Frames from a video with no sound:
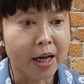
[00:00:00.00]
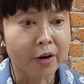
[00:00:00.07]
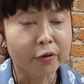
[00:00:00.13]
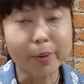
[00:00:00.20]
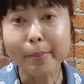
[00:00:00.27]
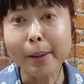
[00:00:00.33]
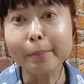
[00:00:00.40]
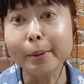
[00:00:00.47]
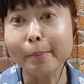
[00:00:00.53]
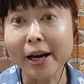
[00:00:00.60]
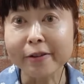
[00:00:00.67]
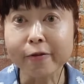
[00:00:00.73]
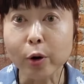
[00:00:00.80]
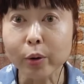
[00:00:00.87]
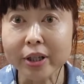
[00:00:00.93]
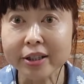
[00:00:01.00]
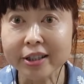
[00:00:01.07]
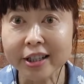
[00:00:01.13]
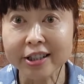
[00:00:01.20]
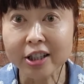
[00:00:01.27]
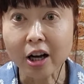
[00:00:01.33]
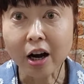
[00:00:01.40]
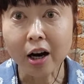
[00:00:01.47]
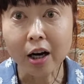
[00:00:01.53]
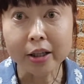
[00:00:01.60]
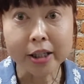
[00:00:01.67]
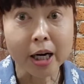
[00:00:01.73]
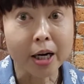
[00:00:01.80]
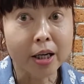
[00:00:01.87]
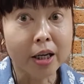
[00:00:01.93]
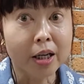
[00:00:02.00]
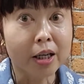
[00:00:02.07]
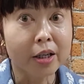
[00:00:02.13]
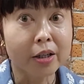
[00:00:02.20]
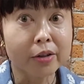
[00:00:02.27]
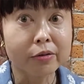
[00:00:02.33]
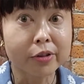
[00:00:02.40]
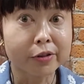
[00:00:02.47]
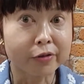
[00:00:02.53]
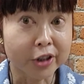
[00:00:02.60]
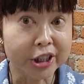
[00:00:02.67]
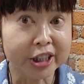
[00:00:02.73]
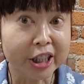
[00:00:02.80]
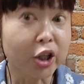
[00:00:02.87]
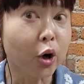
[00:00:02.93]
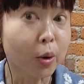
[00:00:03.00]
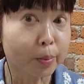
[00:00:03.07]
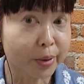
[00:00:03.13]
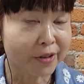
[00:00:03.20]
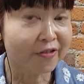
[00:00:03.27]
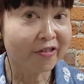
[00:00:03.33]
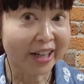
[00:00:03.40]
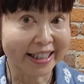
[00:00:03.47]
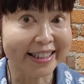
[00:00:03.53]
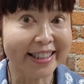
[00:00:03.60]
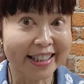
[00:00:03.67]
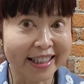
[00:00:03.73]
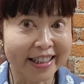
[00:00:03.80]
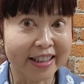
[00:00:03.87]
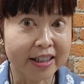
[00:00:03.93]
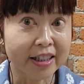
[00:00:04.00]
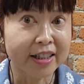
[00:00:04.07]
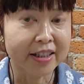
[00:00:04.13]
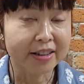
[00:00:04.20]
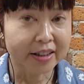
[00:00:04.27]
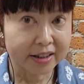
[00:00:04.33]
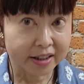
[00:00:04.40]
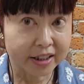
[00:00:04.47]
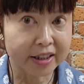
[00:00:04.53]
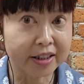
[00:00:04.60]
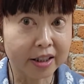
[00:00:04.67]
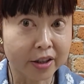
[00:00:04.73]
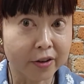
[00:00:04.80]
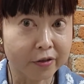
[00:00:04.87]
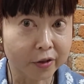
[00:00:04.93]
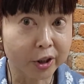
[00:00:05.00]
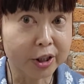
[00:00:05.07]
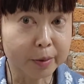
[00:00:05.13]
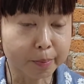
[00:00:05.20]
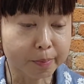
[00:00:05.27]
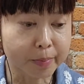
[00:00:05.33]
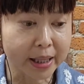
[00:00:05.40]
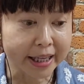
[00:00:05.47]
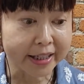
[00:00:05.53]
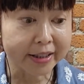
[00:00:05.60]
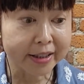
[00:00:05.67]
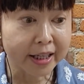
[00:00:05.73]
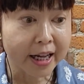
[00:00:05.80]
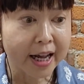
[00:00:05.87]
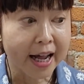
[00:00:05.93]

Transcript: Remember, my focus is on reversing or preventing disease in the first place.